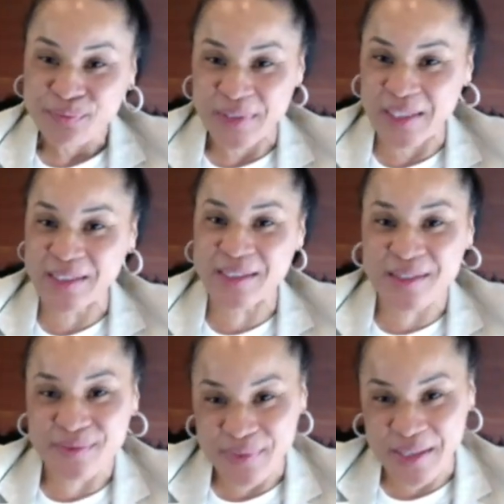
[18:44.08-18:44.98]
it's
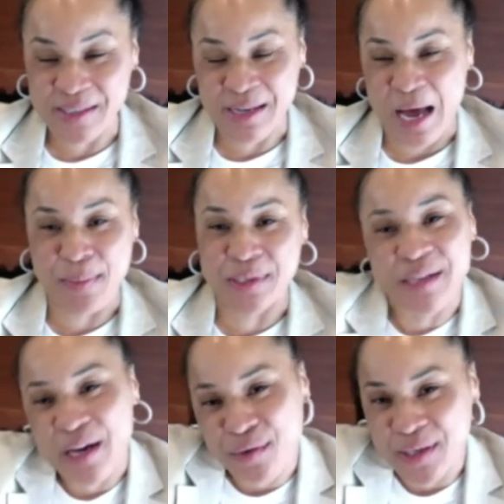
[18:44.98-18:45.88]
it's
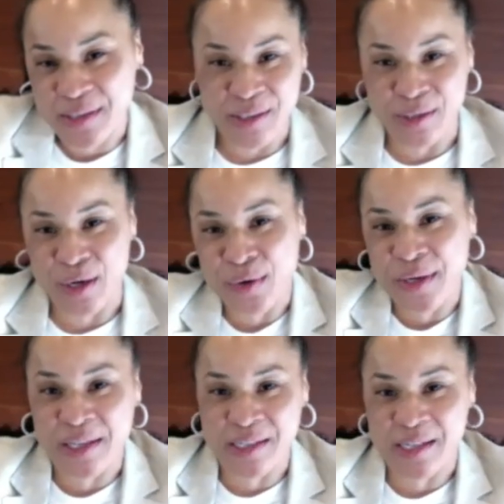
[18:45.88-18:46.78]
commentary, you know,
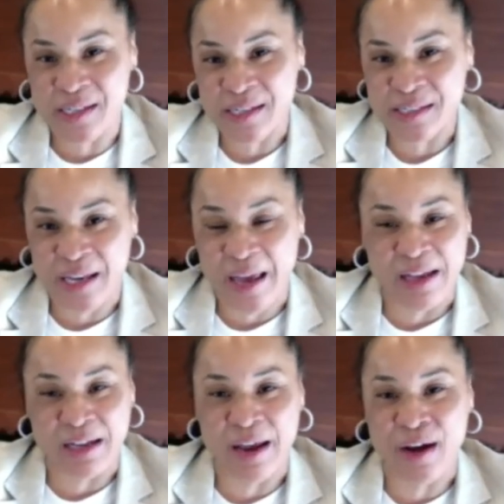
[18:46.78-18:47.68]
it it is a,
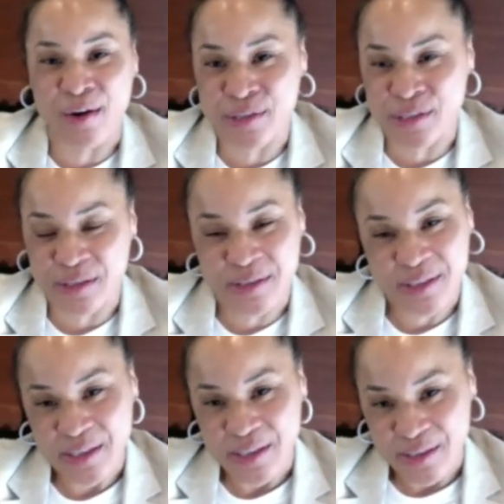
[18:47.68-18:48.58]
a layer to
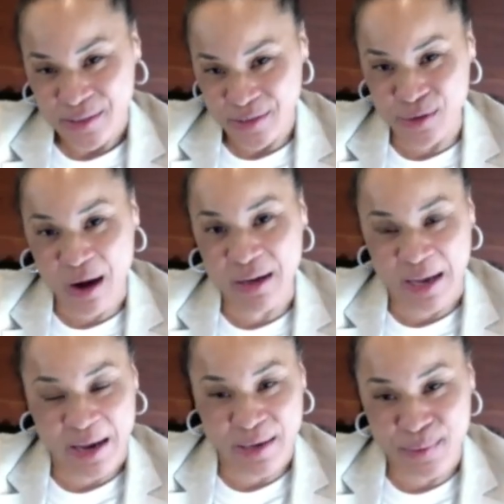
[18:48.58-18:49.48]
to our
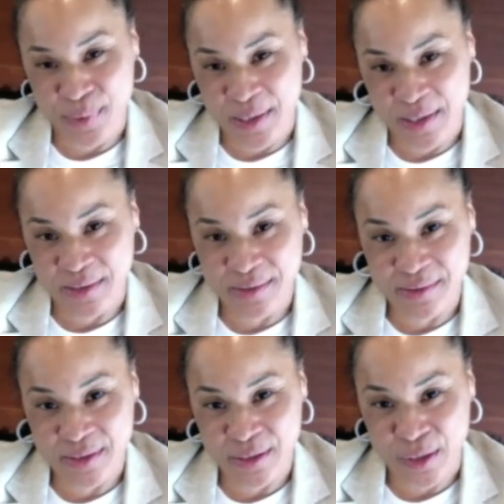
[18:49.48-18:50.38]
game, man.
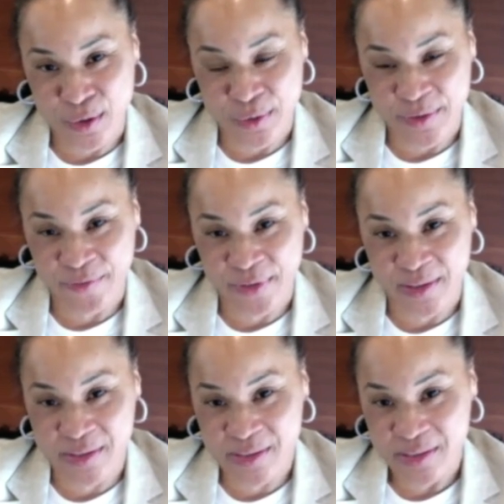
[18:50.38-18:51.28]
You know, if
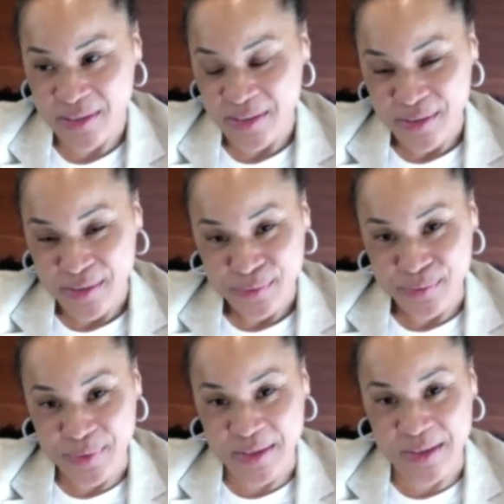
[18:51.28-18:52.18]
it's
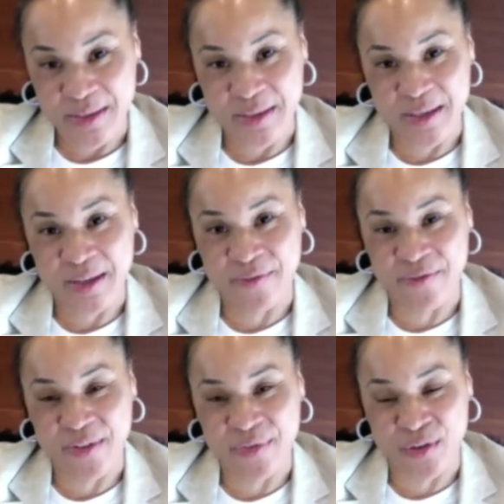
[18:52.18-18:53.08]
if
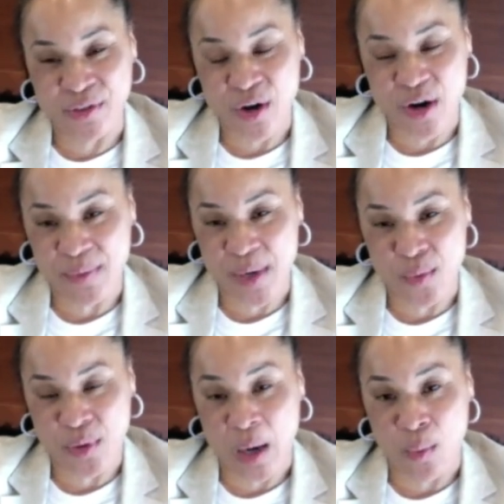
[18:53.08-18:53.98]
if they're talking about
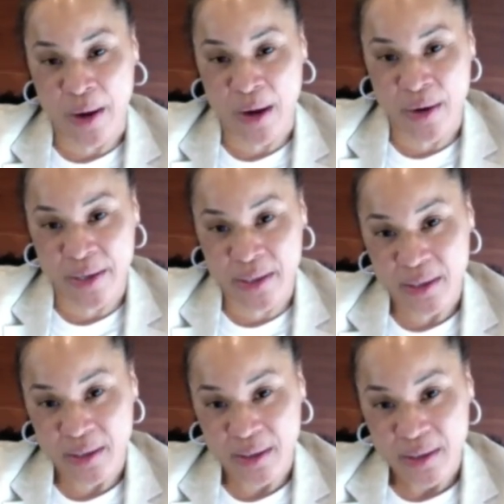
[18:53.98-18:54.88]
what I'm wearing,
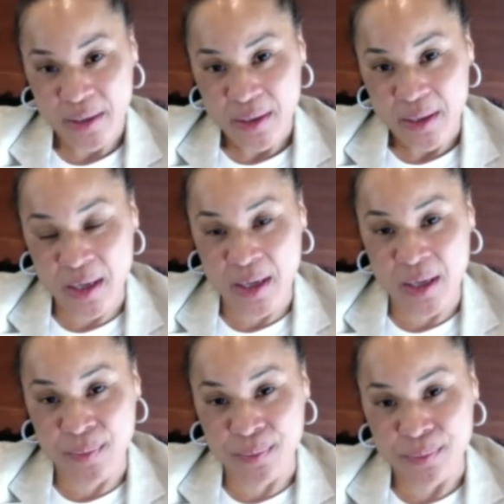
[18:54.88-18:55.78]

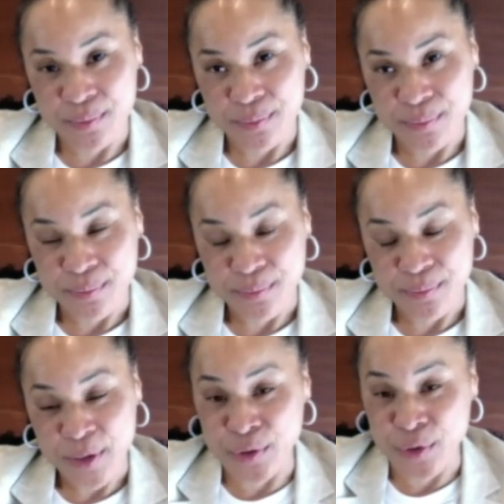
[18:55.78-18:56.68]
um,
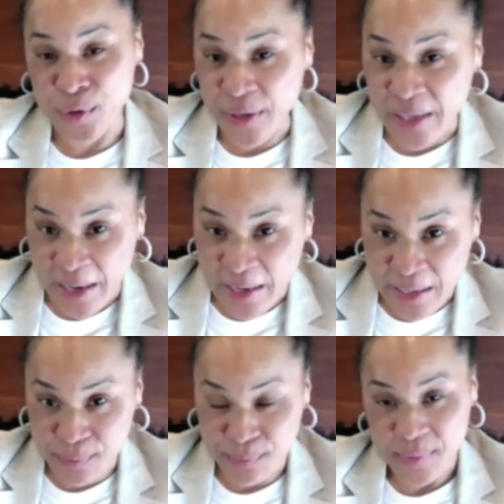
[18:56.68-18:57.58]
during a
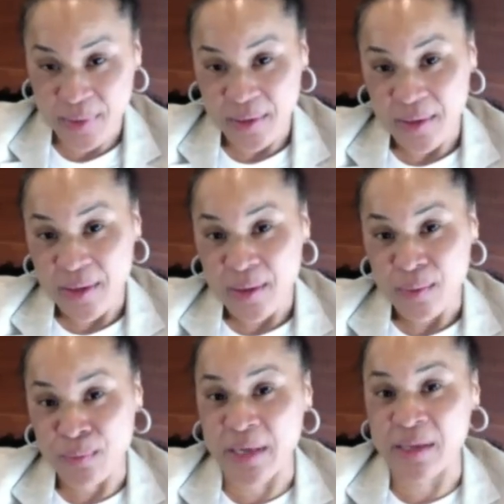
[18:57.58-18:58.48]
game
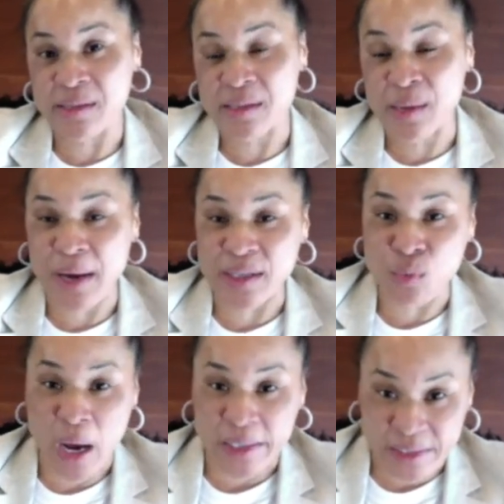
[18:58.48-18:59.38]
means somebody's
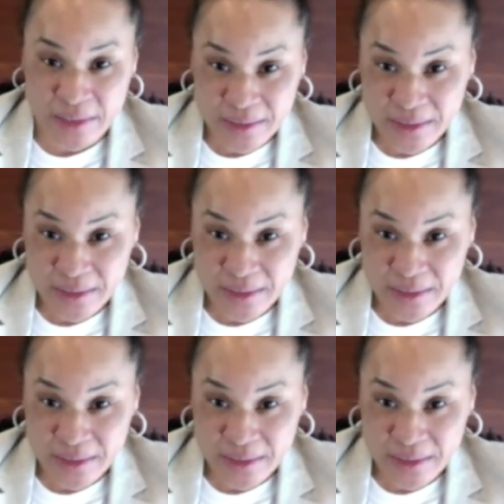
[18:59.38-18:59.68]
watching.